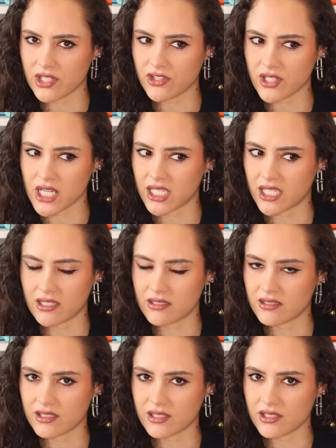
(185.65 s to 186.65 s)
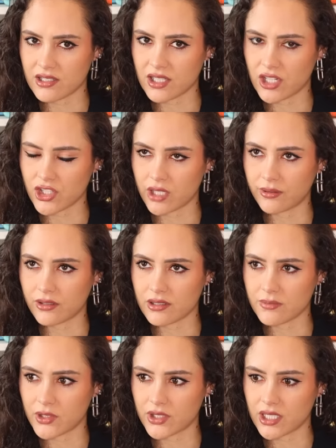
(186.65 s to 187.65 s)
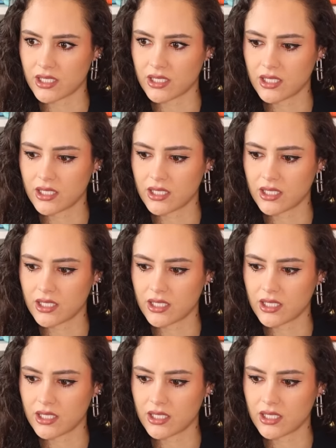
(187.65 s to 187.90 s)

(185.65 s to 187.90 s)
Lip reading: It's just like, yeah, it's just a star-shaped crossbody.